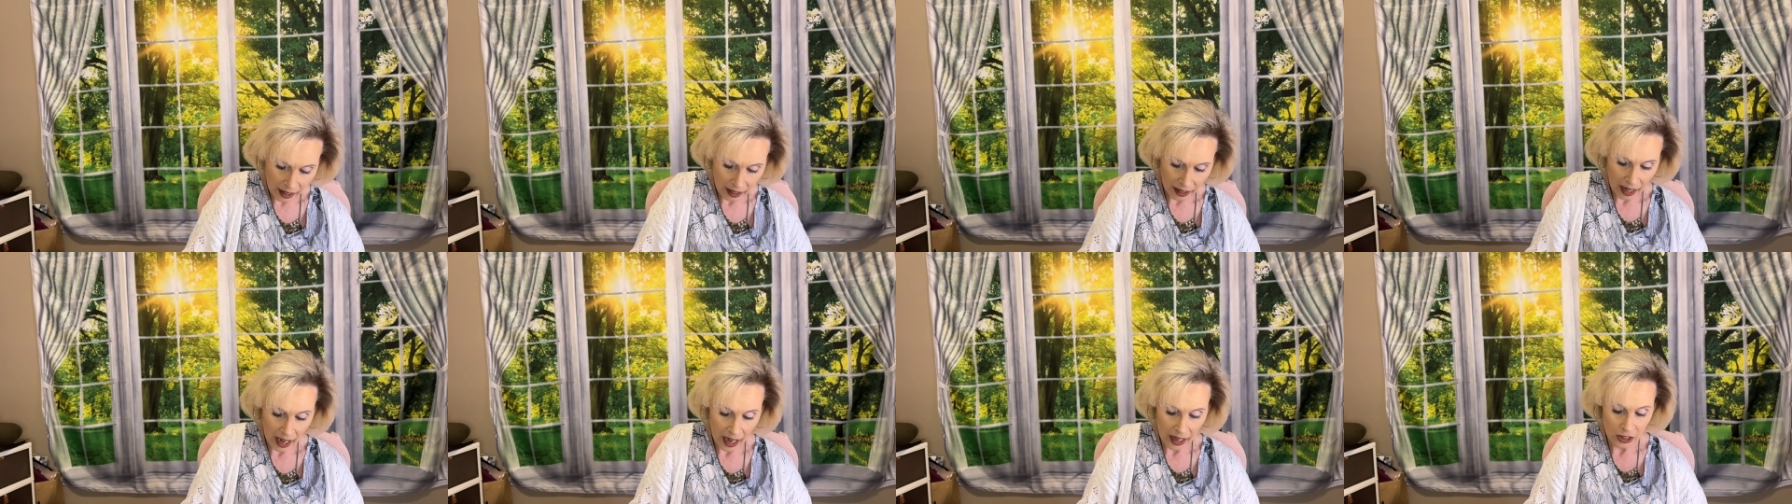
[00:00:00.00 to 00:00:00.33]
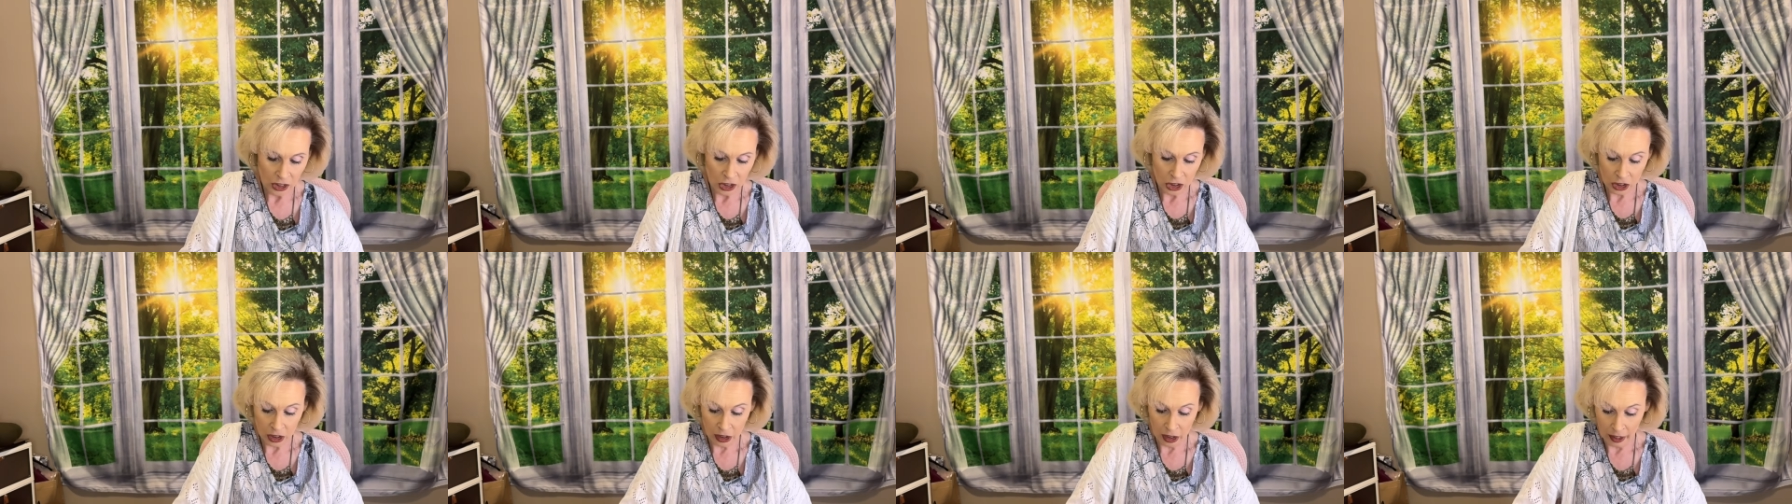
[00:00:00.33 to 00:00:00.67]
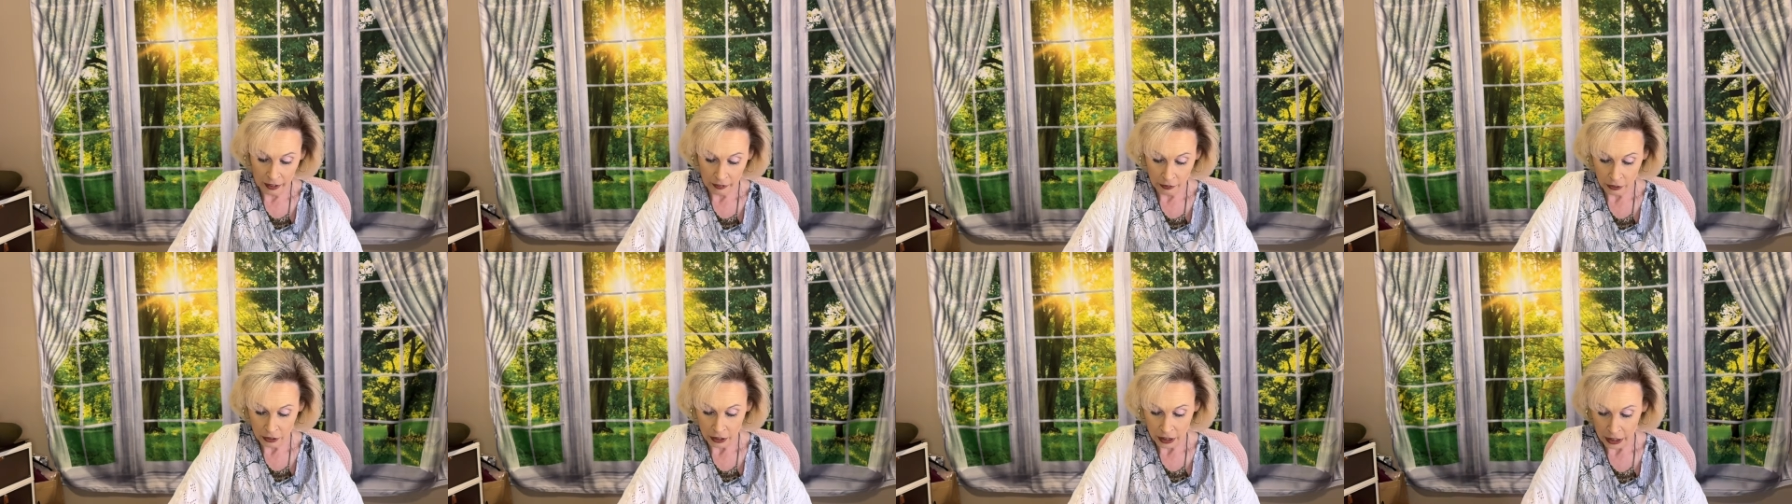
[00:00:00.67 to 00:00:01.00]
I just
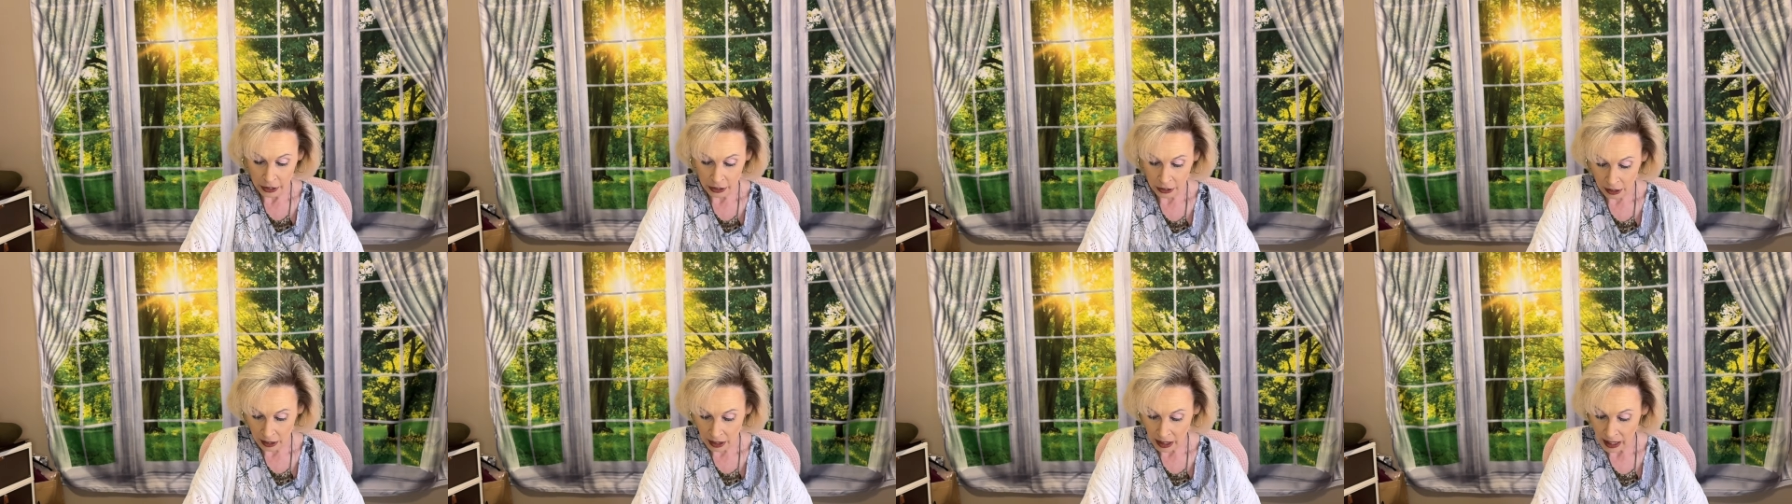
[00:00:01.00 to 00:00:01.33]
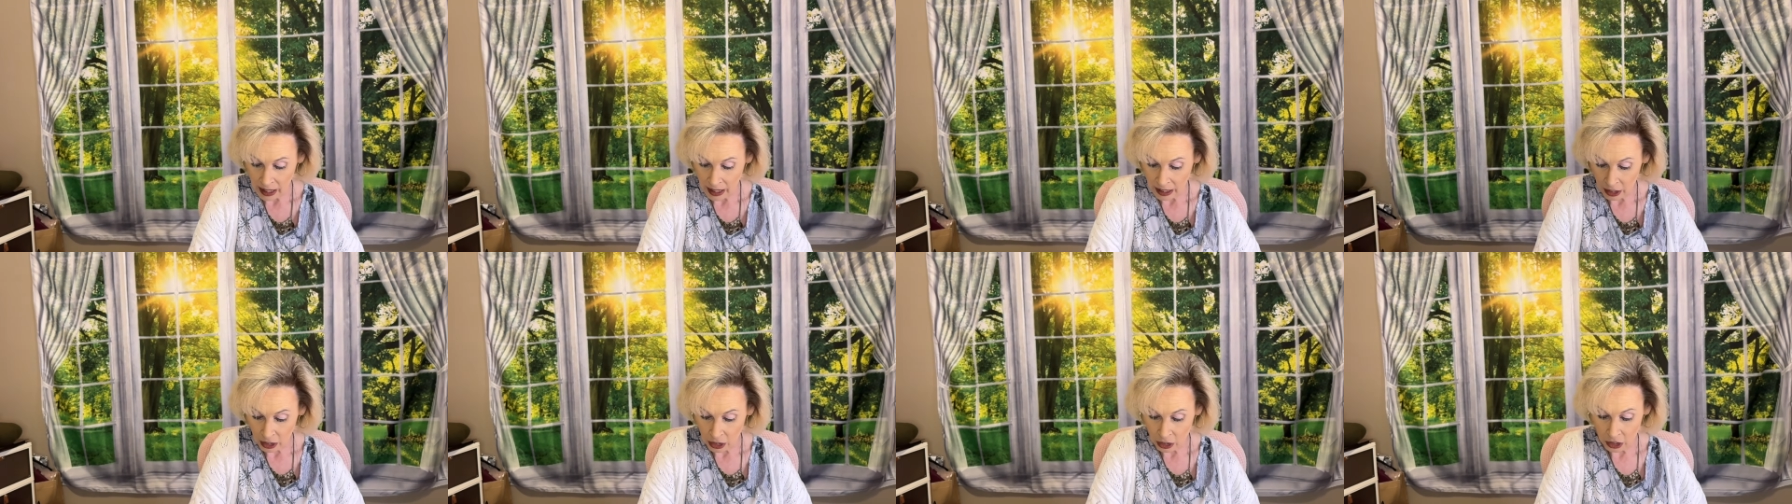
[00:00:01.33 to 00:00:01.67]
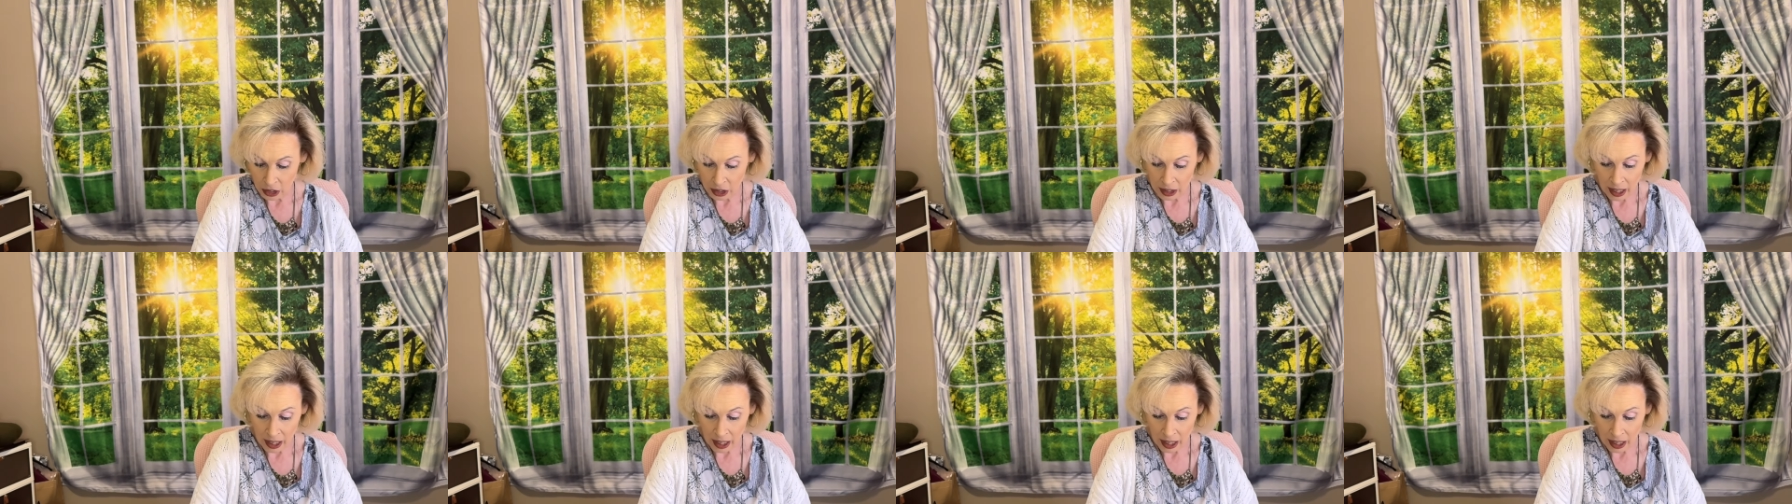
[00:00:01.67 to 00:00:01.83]
love her dearly and could